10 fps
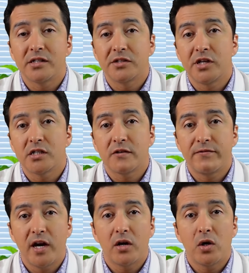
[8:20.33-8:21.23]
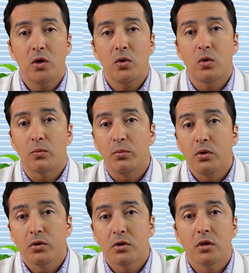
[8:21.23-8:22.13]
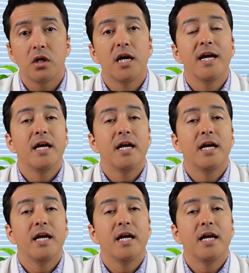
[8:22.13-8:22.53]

such as farro or bulgur,